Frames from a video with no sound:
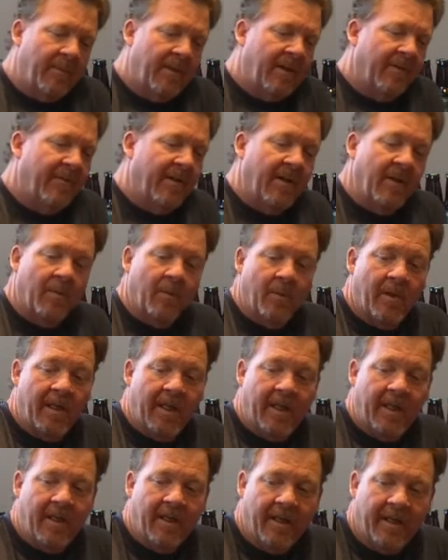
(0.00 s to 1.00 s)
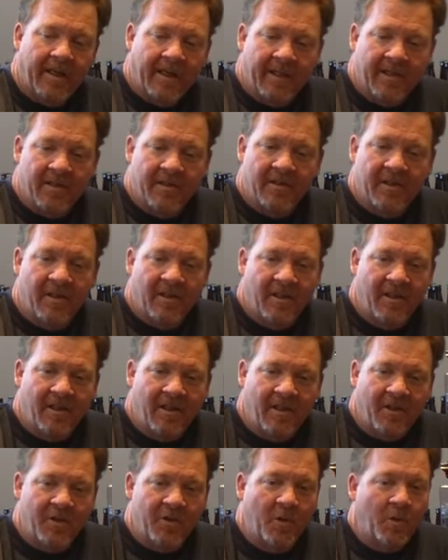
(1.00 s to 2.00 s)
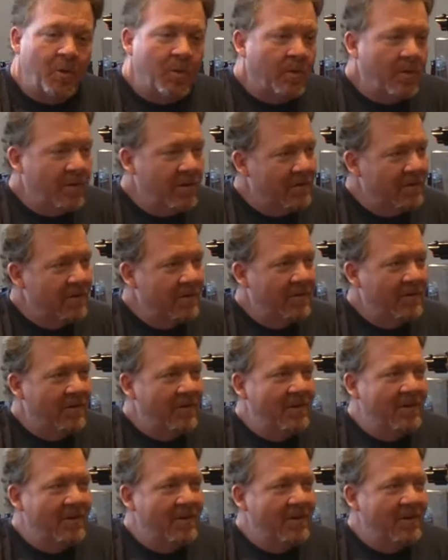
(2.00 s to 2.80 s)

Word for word: I'm giving it away, I guess, a Tool,